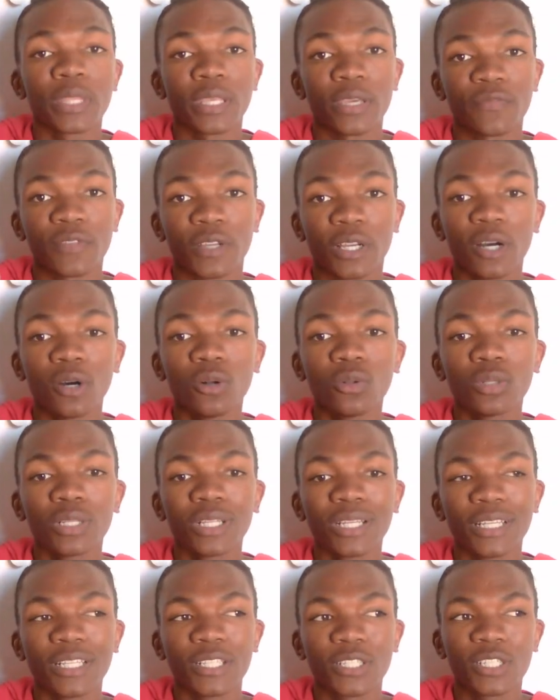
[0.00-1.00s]
If the goal
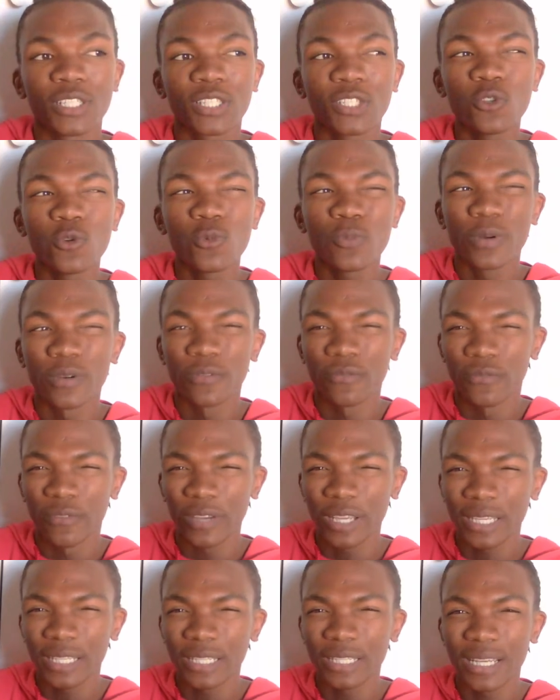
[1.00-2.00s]
is super
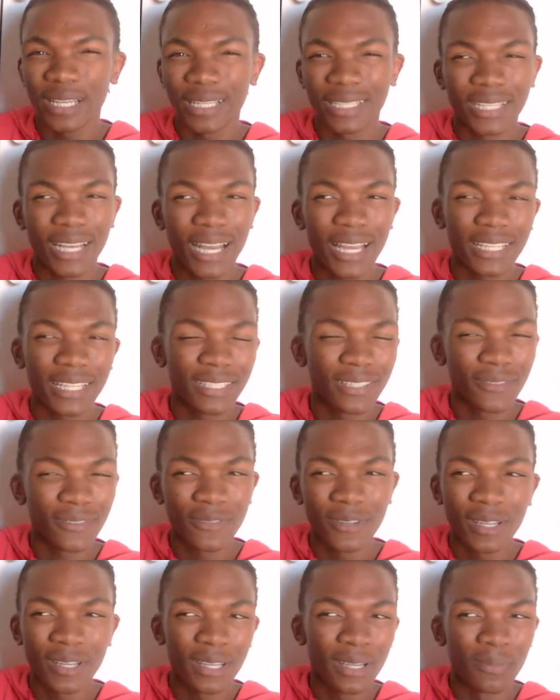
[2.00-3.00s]
vague and kind of
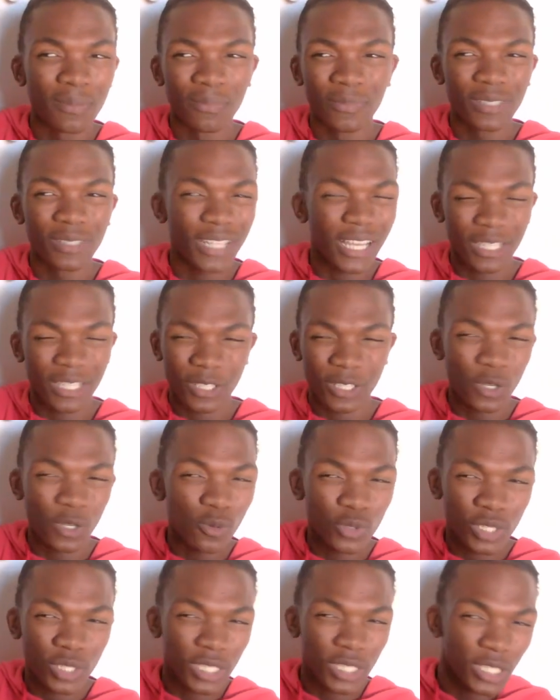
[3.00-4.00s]
like,
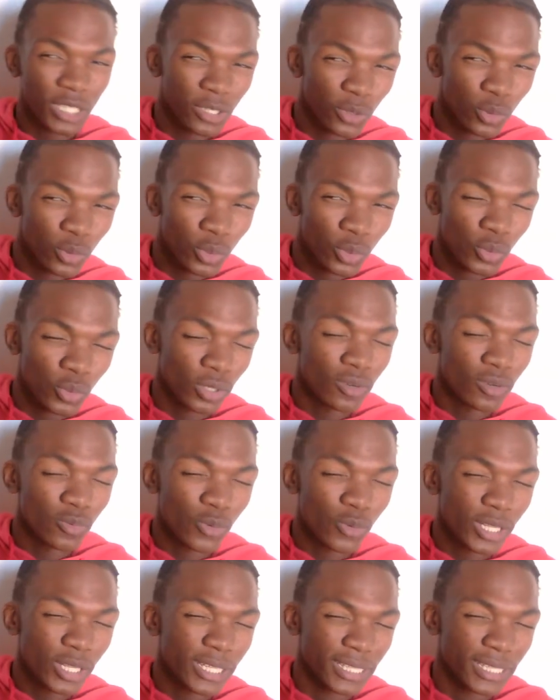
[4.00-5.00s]
skew, you don't
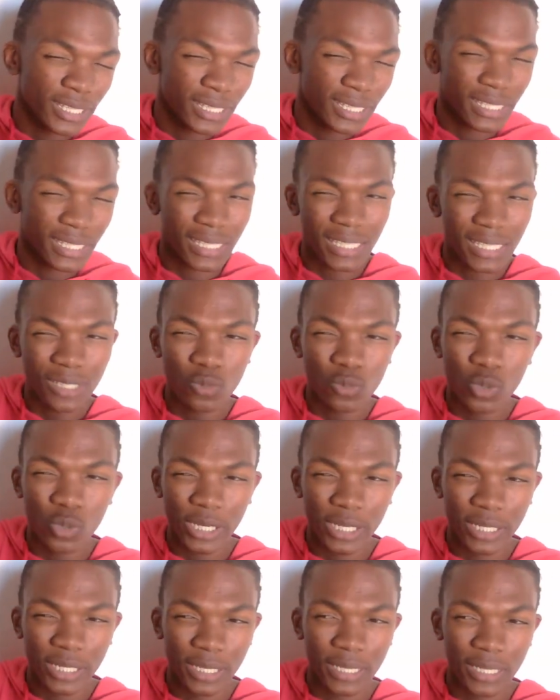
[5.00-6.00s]
really see
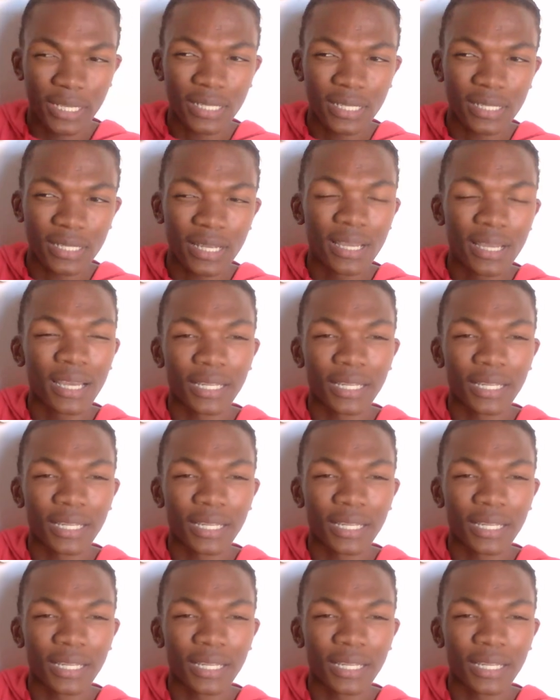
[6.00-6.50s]
what it is,